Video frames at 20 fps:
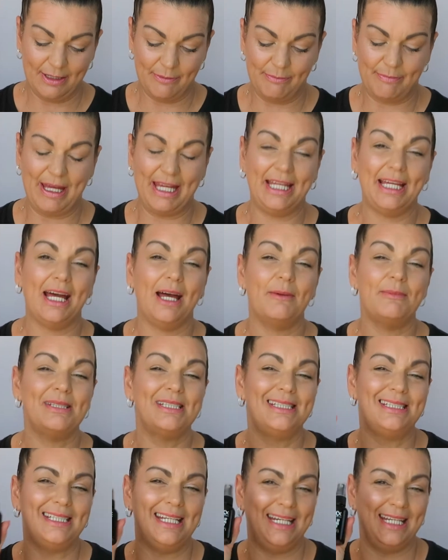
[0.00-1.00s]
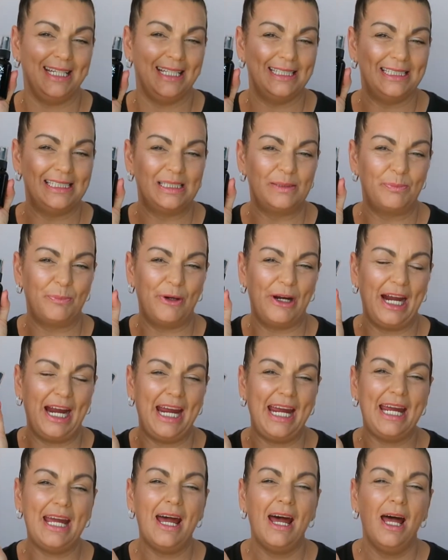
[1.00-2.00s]
The makeup setting
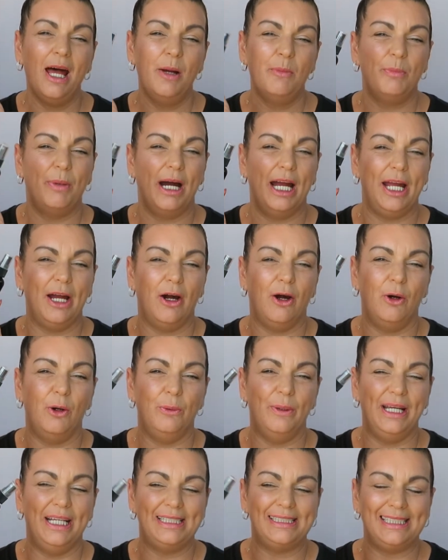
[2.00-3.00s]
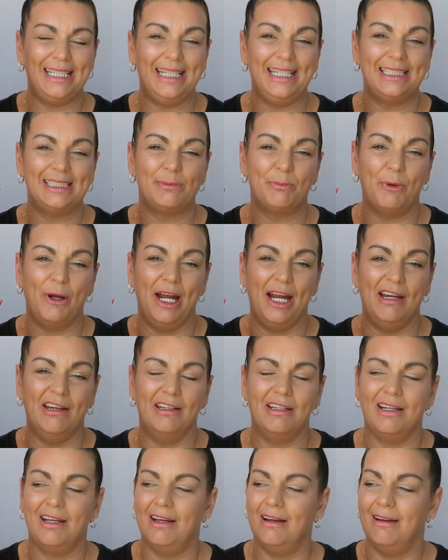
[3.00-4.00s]
spray by OXX
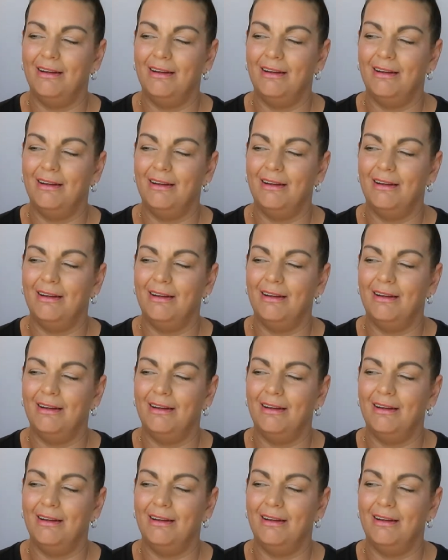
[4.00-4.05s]
brand